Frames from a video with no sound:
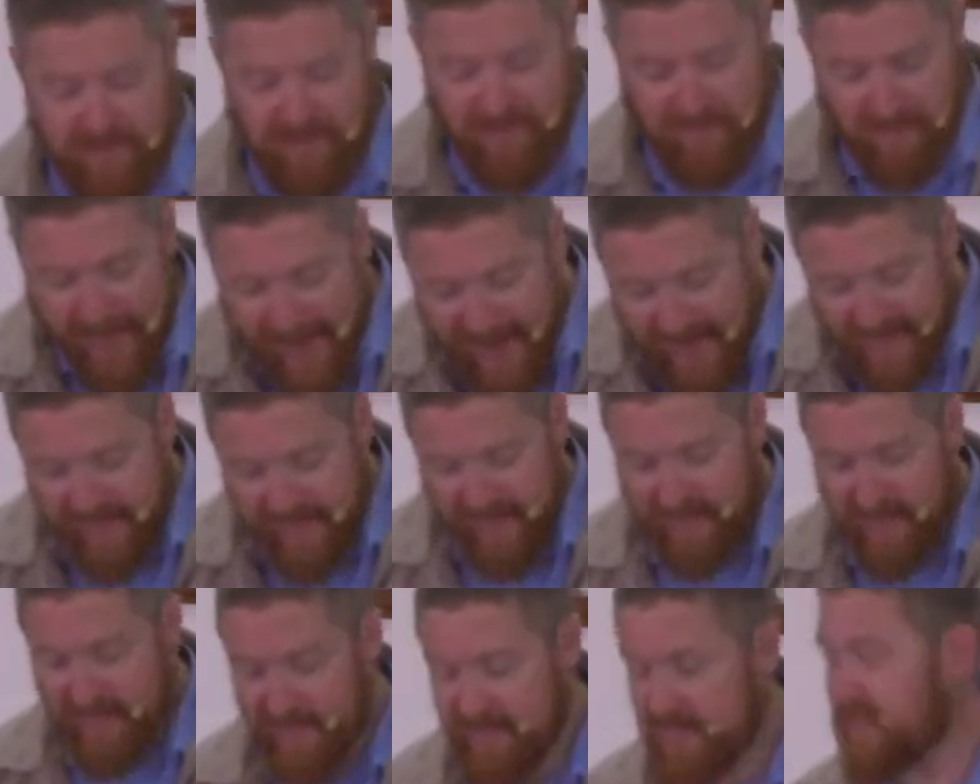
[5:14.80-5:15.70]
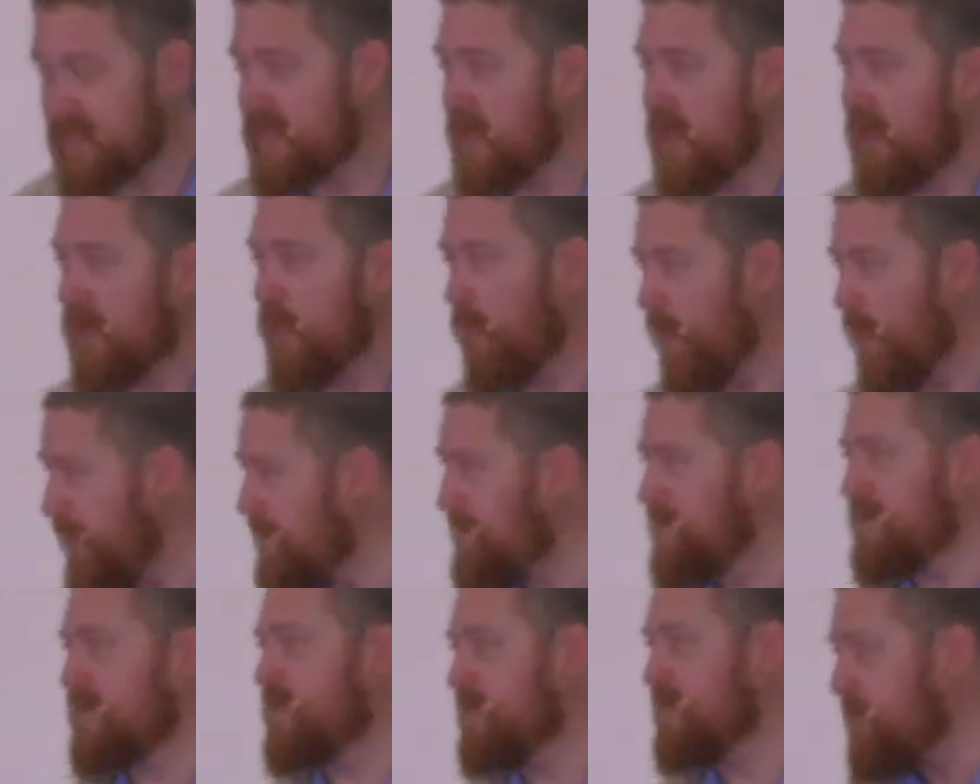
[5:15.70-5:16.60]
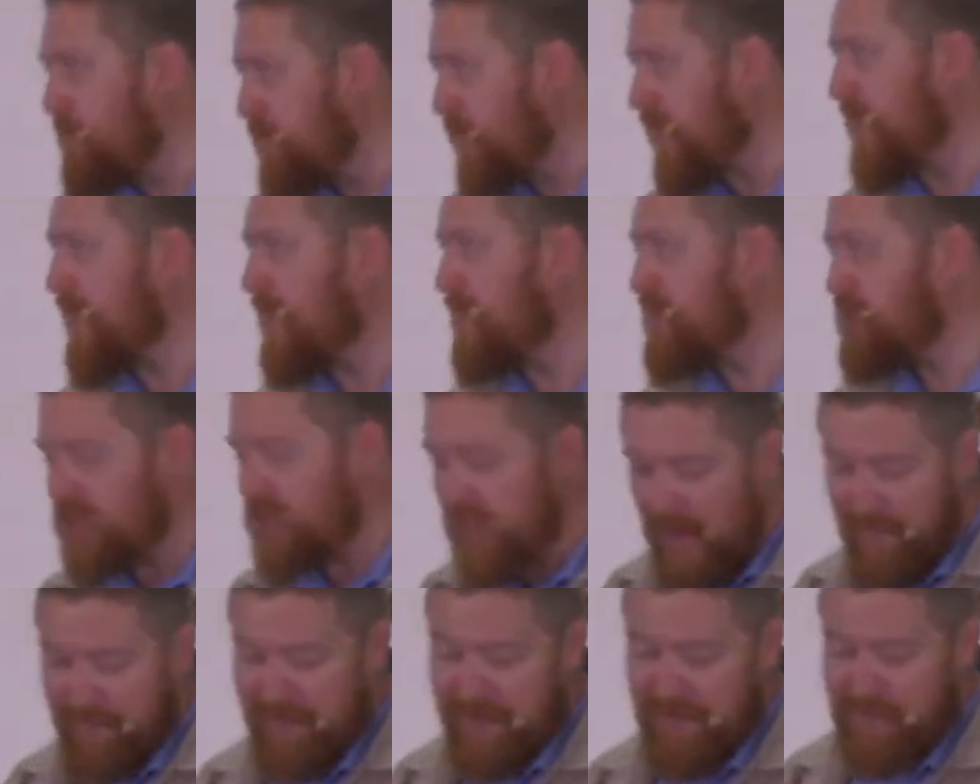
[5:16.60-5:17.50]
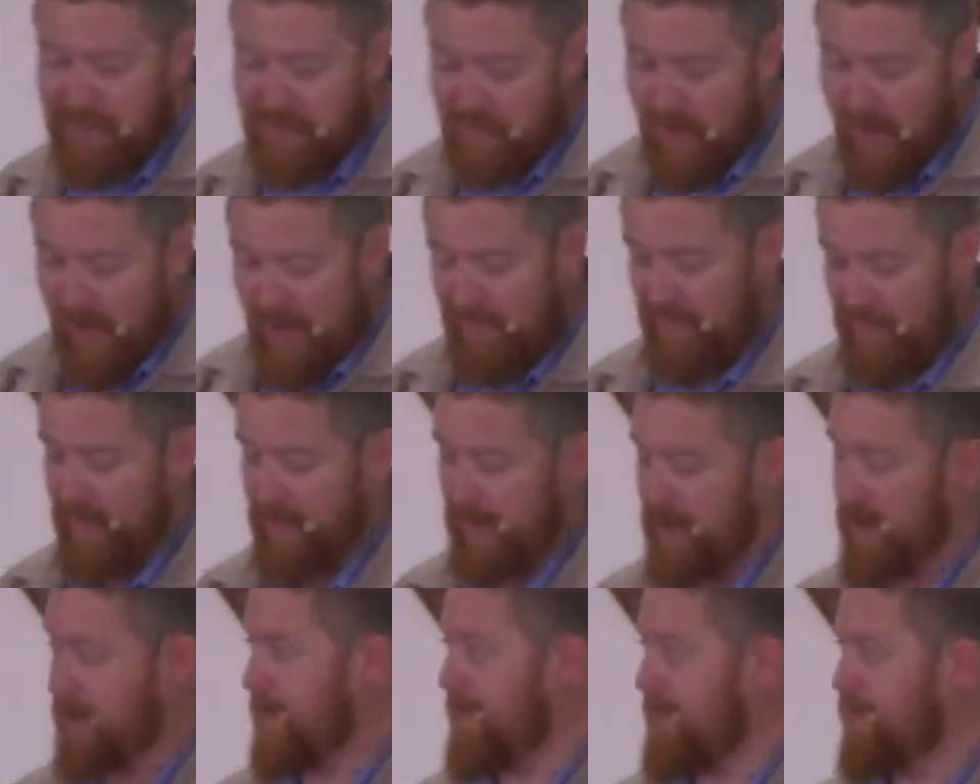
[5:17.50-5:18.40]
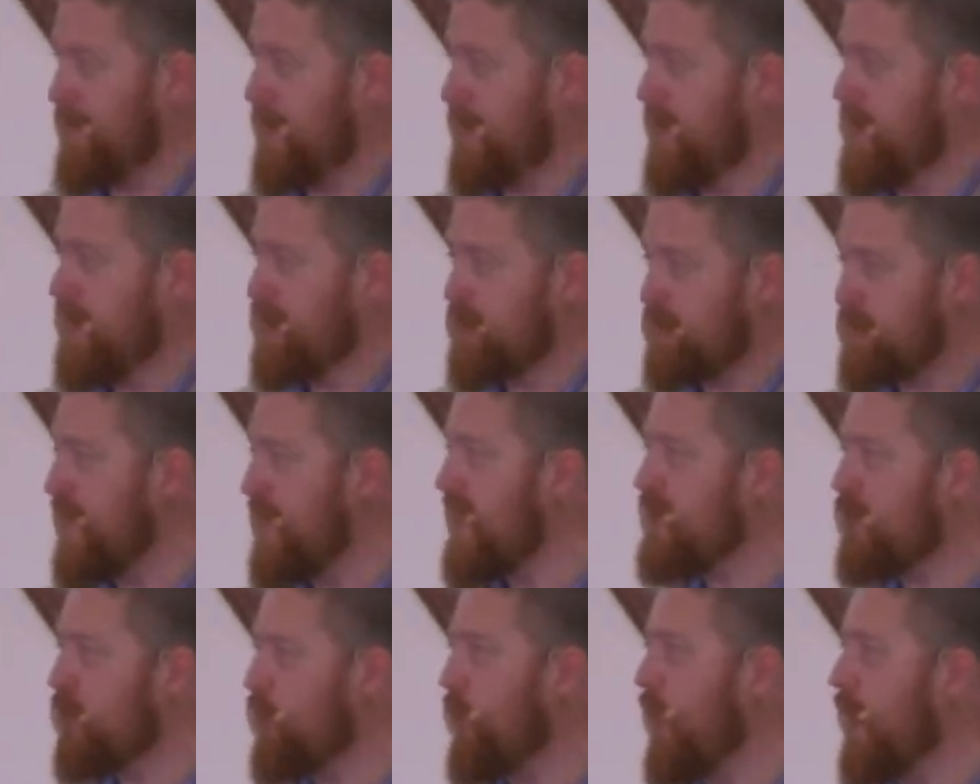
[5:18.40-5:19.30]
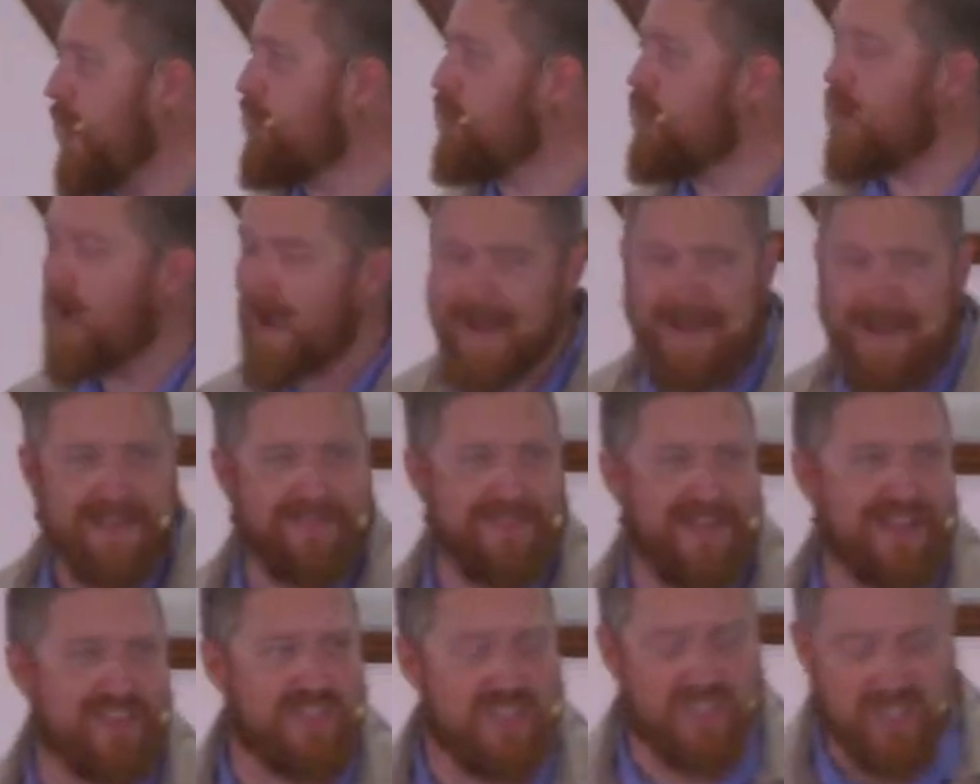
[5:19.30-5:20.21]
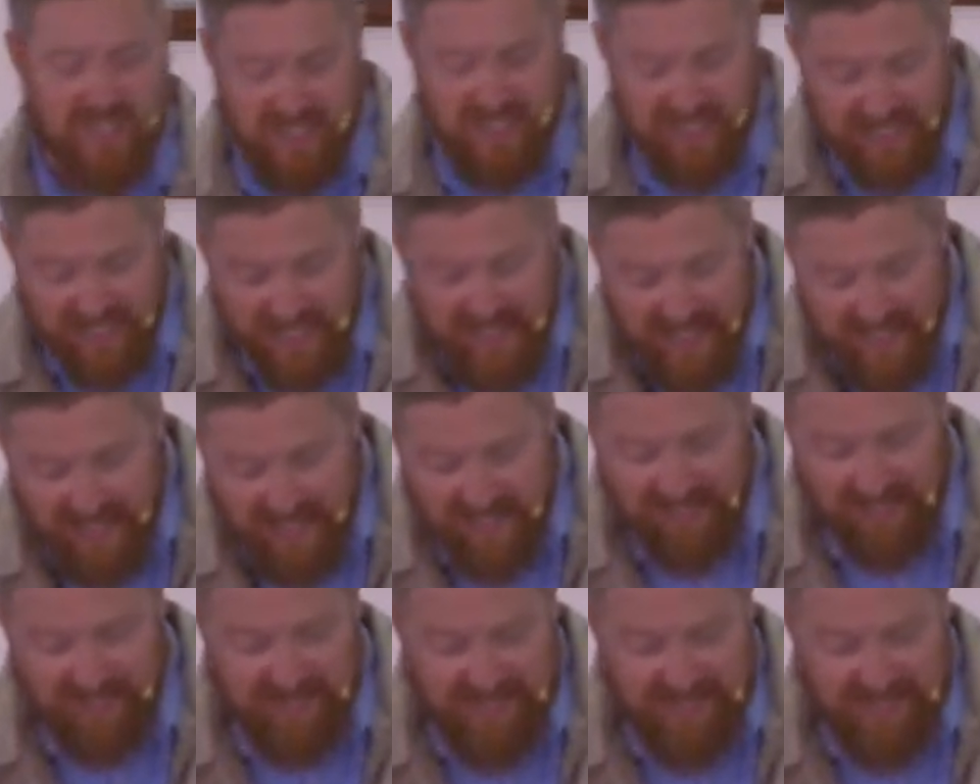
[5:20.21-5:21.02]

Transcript: the baddies, wanted to be a chariot driver to be the one riding that sleek,